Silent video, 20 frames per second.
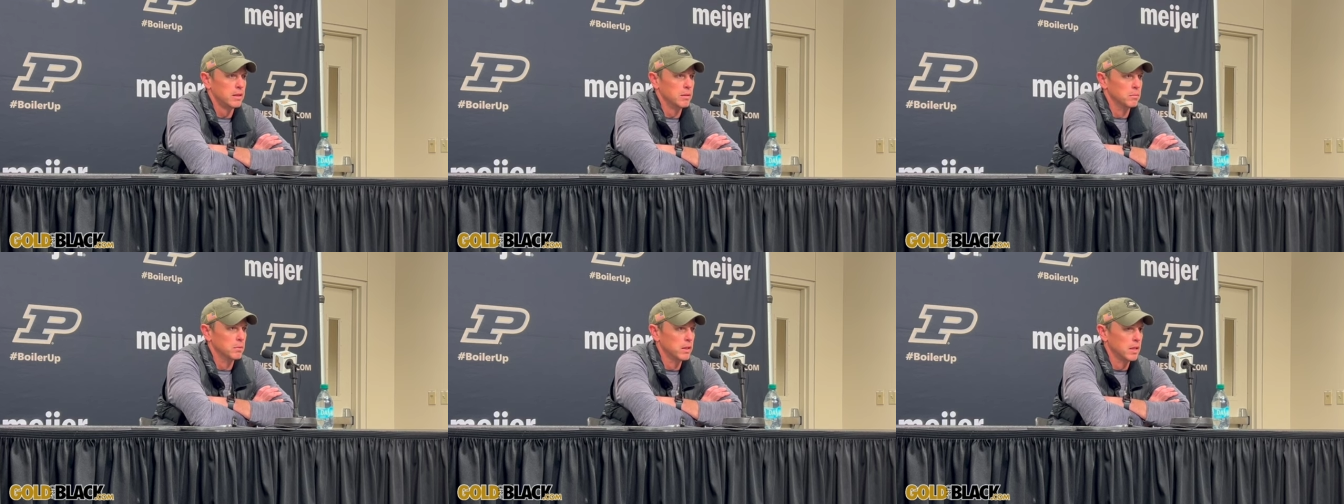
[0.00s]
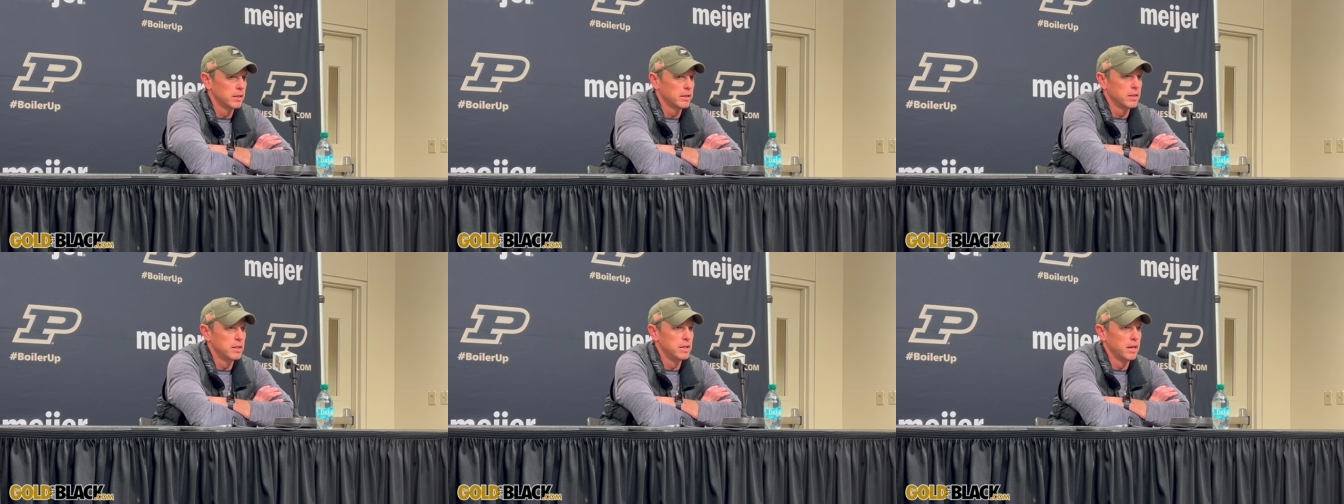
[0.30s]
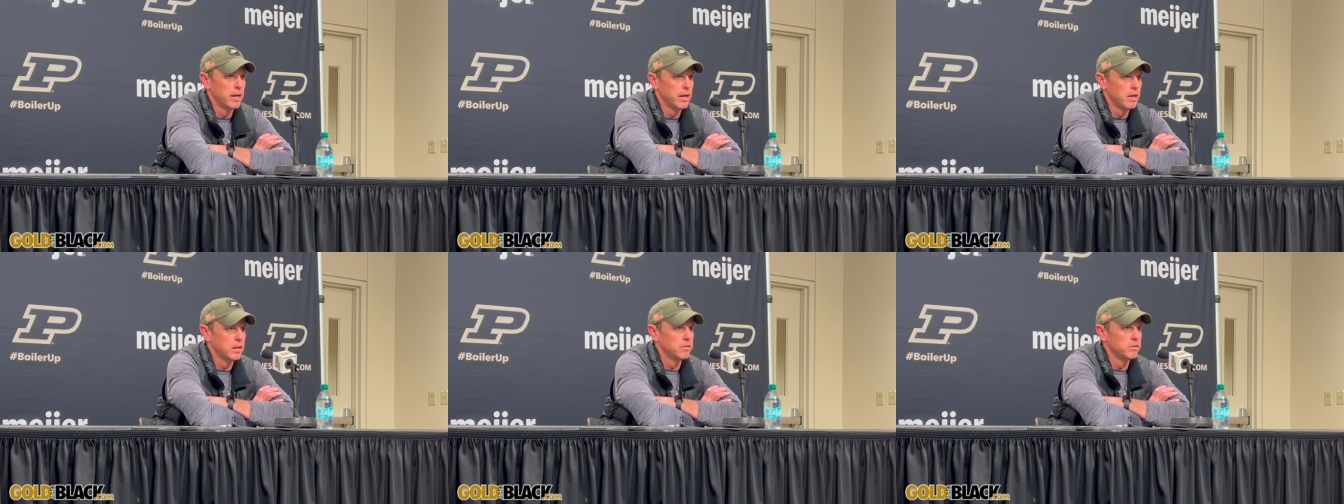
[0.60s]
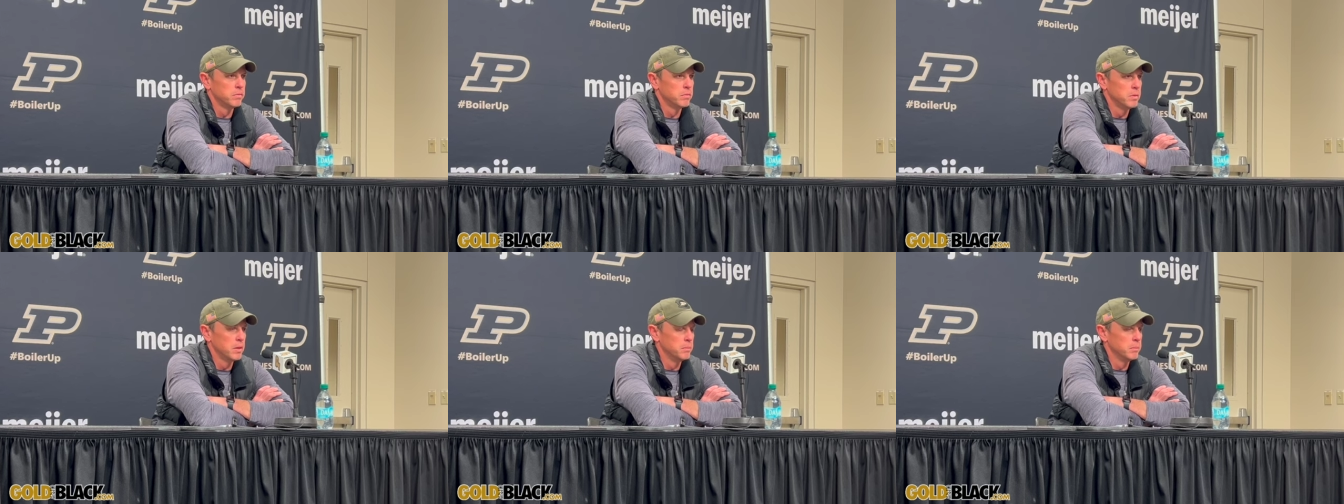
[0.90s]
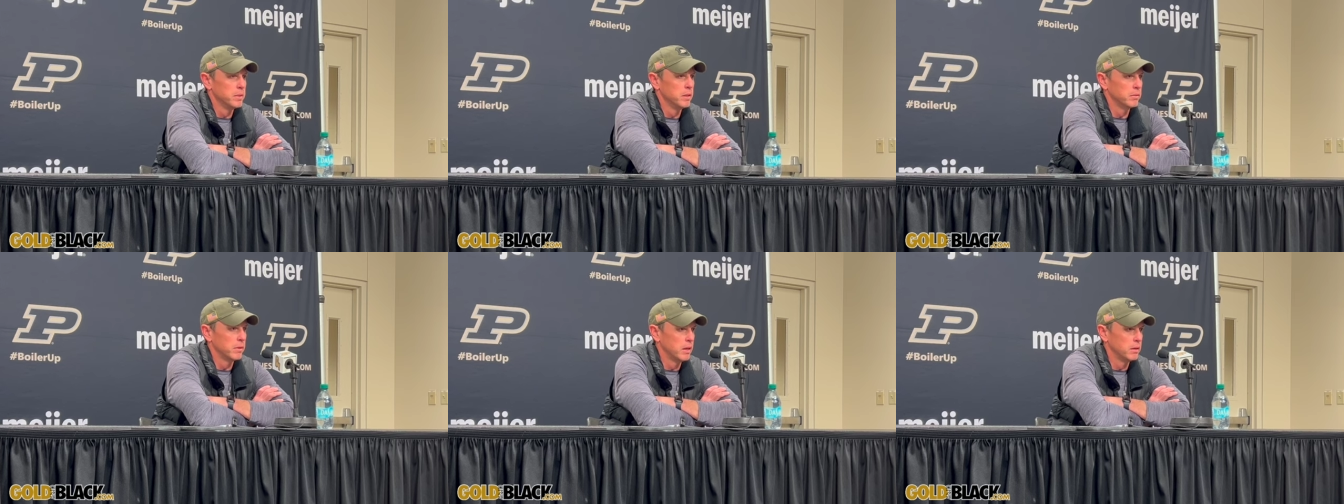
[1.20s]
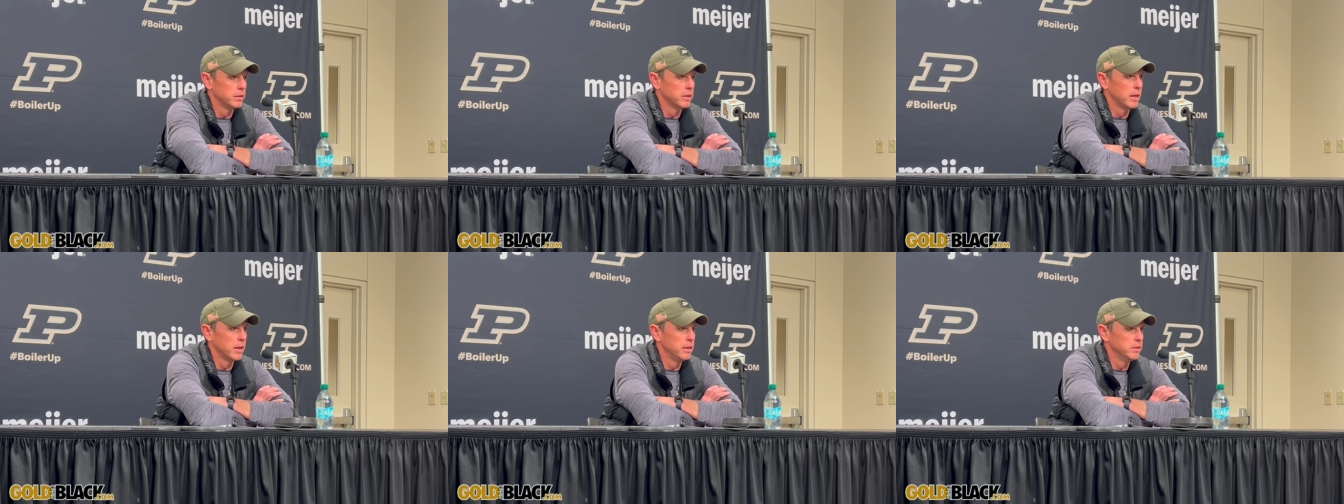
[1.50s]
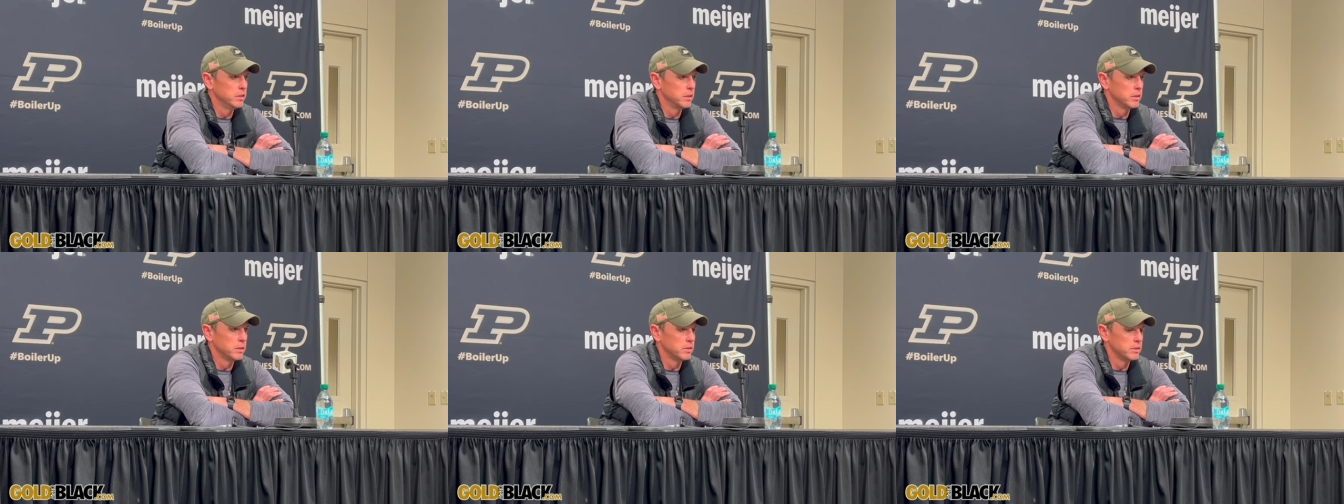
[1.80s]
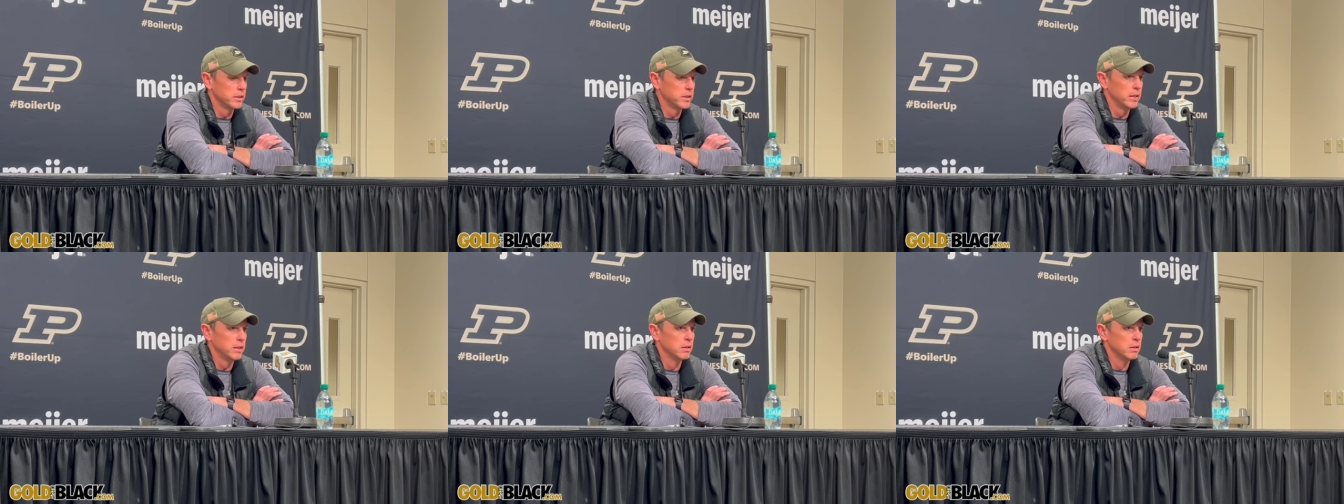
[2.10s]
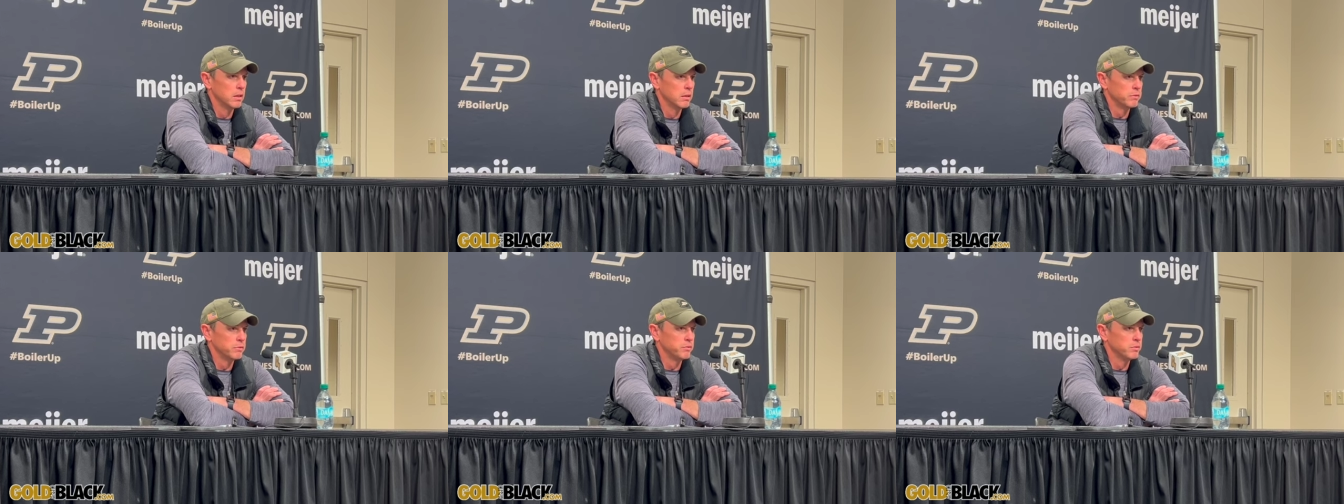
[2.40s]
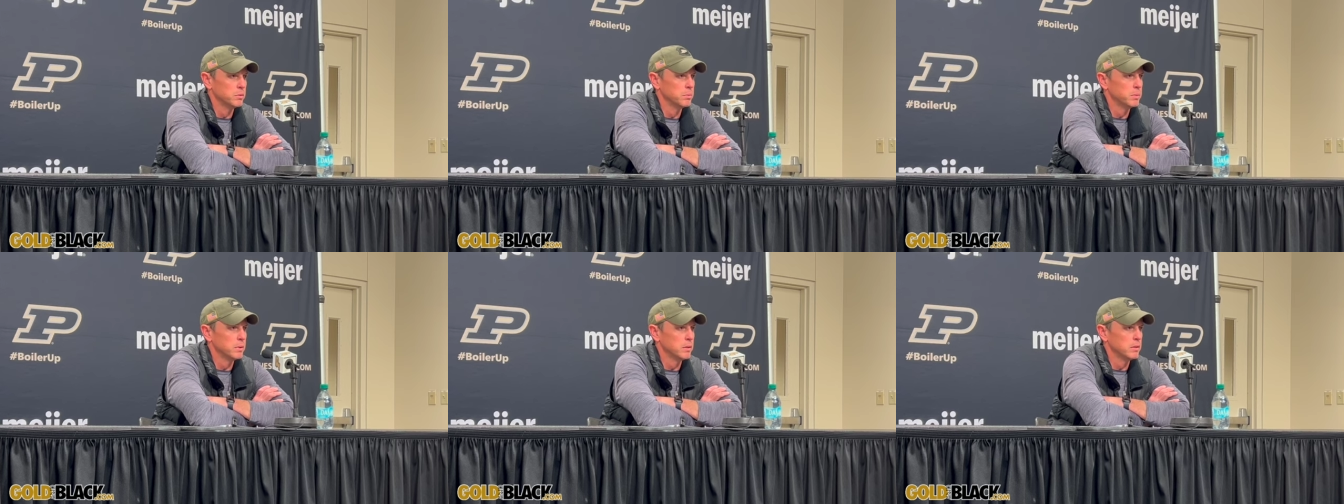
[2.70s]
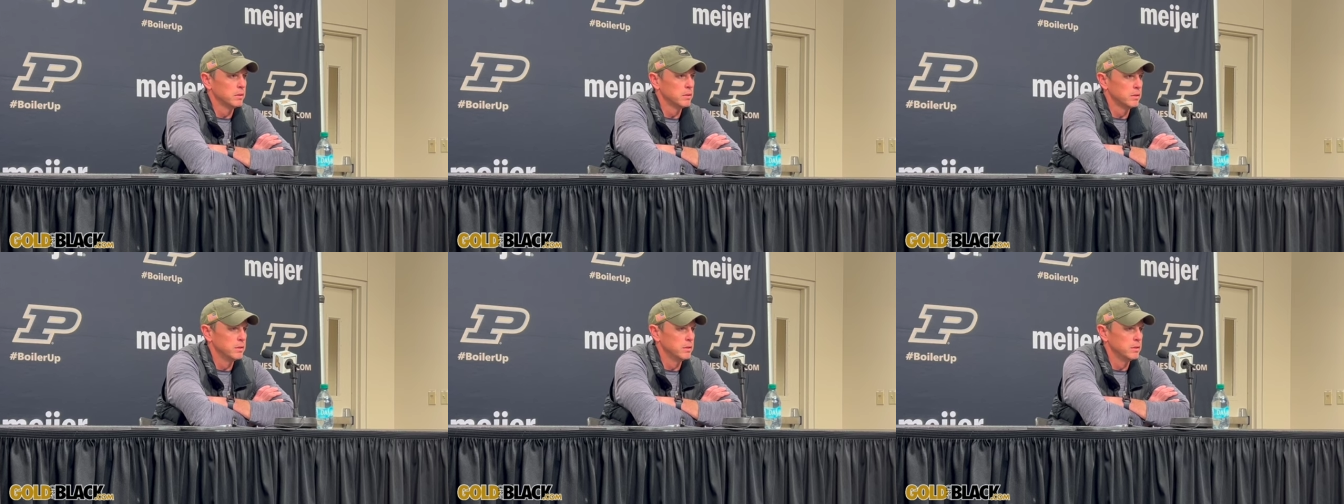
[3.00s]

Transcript: am lucky to have and be around KJ because the kid loves football.